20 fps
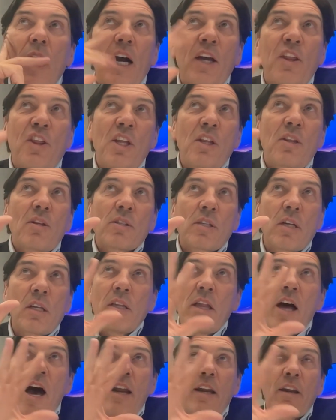think there's a
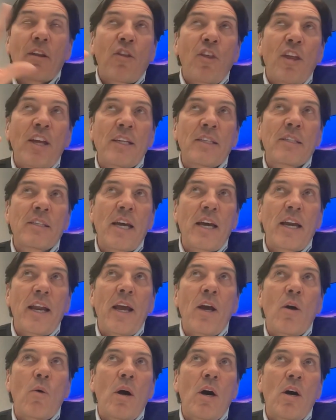lot of things at
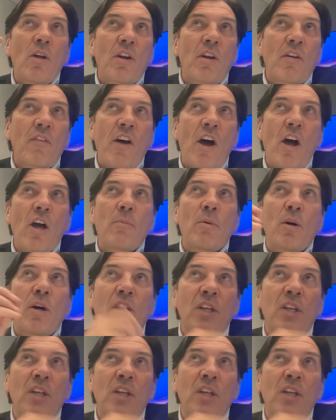AOL that are valuable.